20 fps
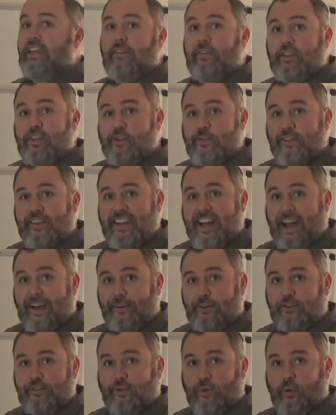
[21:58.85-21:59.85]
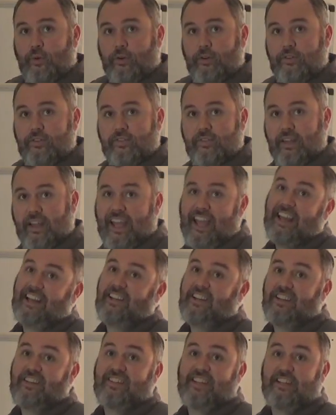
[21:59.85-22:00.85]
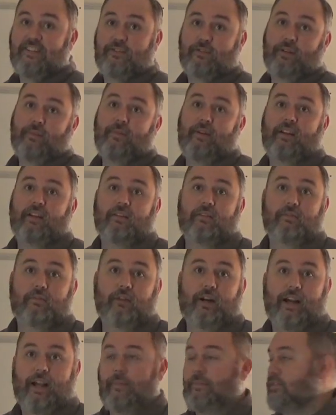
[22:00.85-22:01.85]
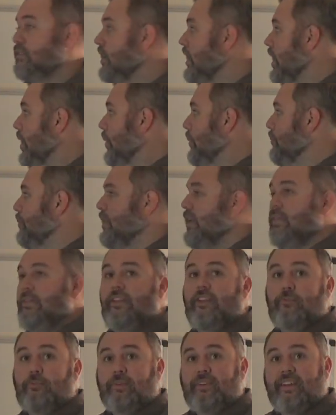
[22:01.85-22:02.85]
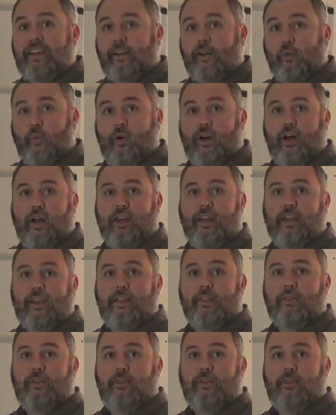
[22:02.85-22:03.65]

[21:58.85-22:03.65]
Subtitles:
given you the doctor's orders and it just says 3 milligrams. But in this particular one,